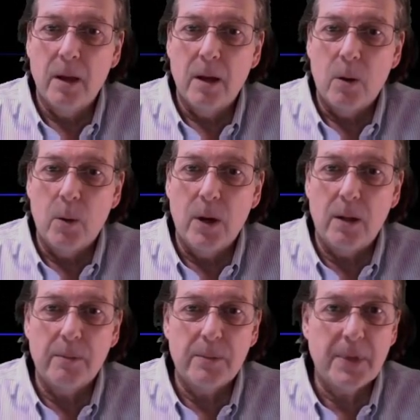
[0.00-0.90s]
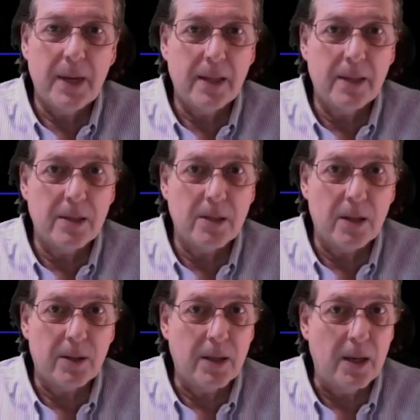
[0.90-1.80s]
Well, sadly, this is
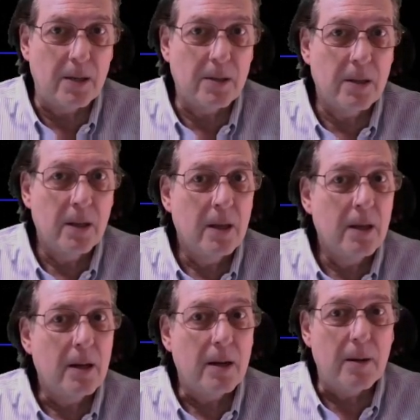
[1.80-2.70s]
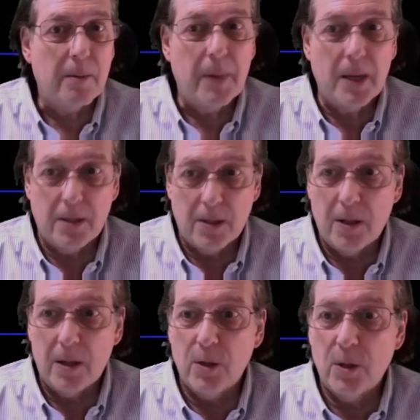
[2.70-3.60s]
not the case. As the
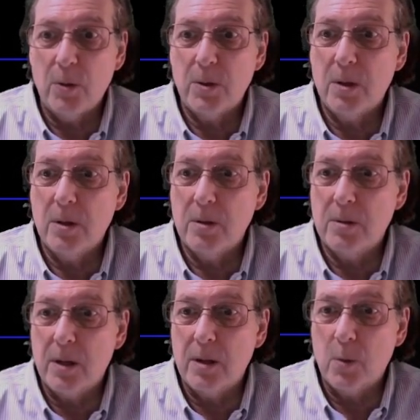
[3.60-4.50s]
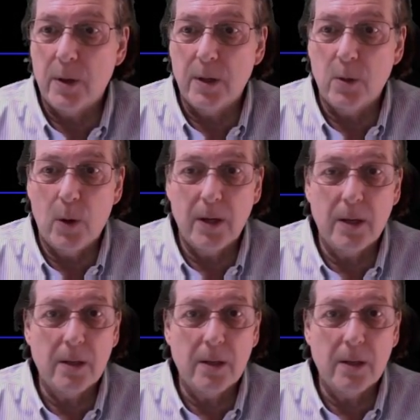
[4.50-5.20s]
study shows here, done in twenty twenty,